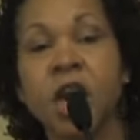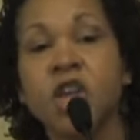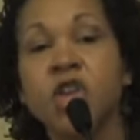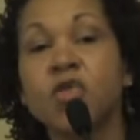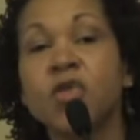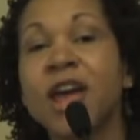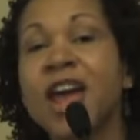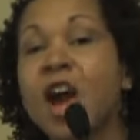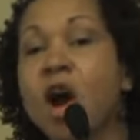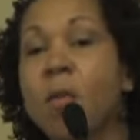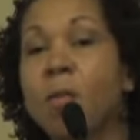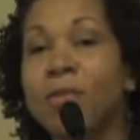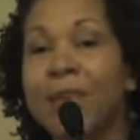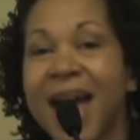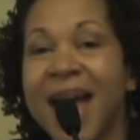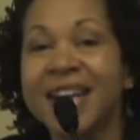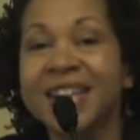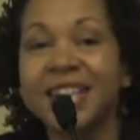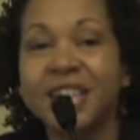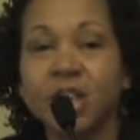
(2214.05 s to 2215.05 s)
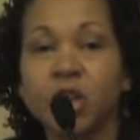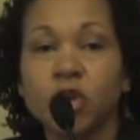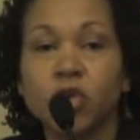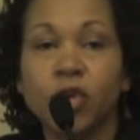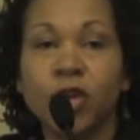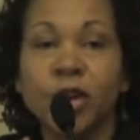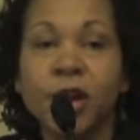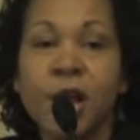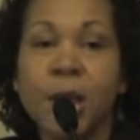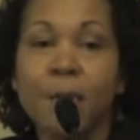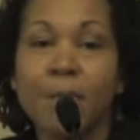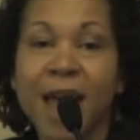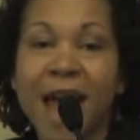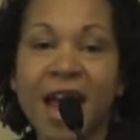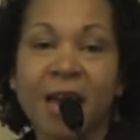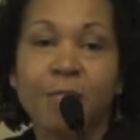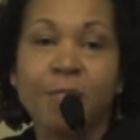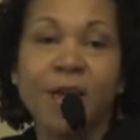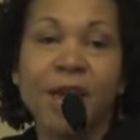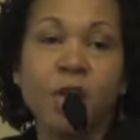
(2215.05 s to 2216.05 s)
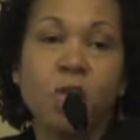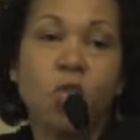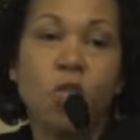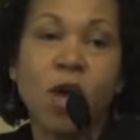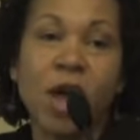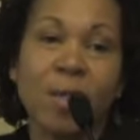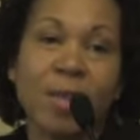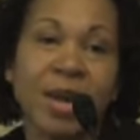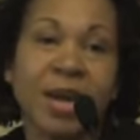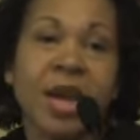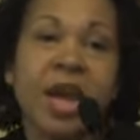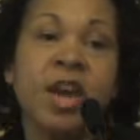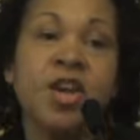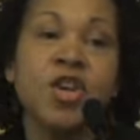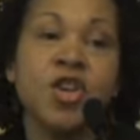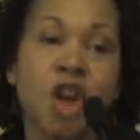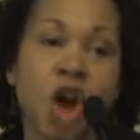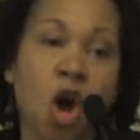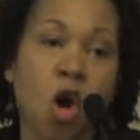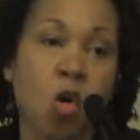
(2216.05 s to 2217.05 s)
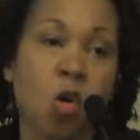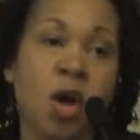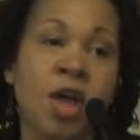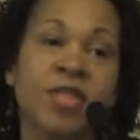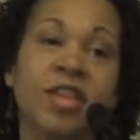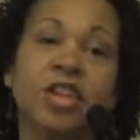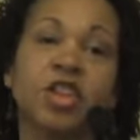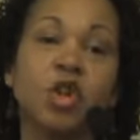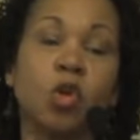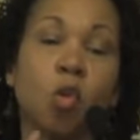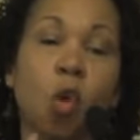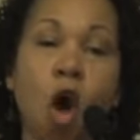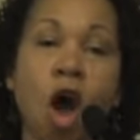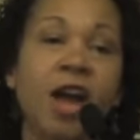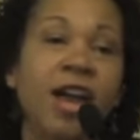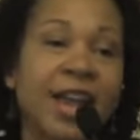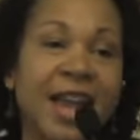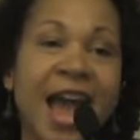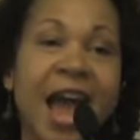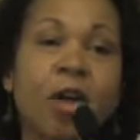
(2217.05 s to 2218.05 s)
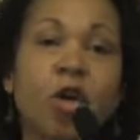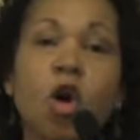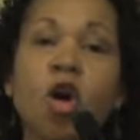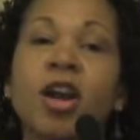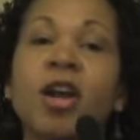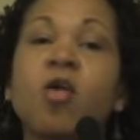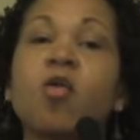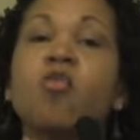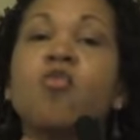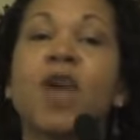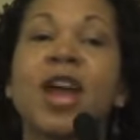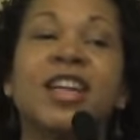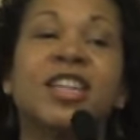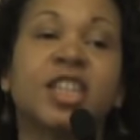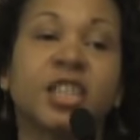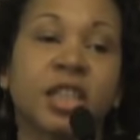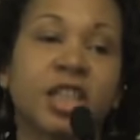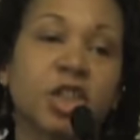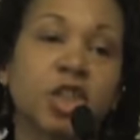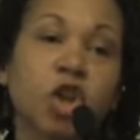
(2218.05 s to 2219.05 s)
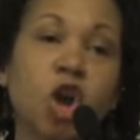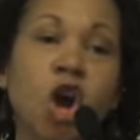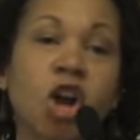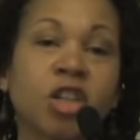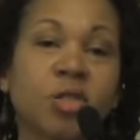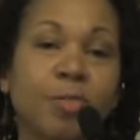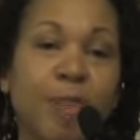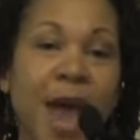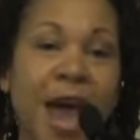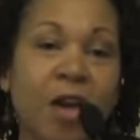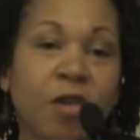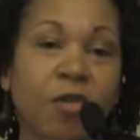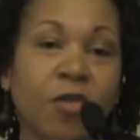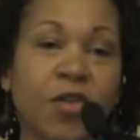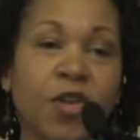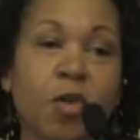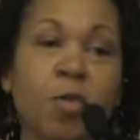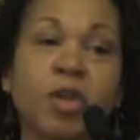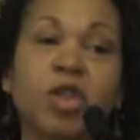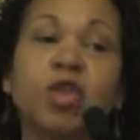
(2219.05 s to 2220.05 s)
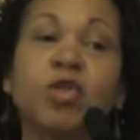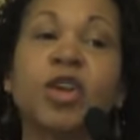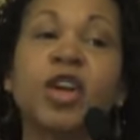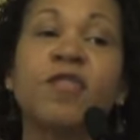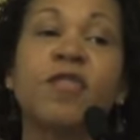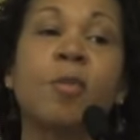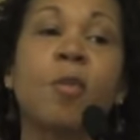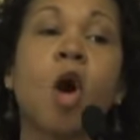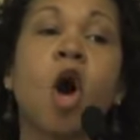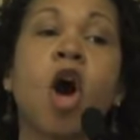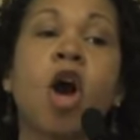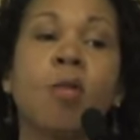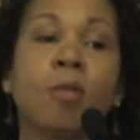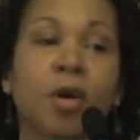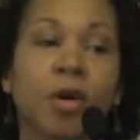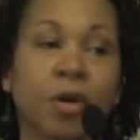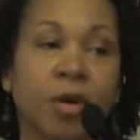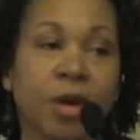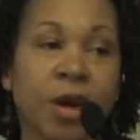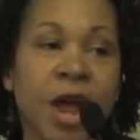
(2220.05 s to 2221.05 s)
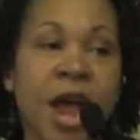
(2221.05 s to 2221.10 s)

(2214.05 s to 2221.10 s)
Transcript: You help black children, black men, women know that you're walking out on a racially charged battlefield, but you give them armor.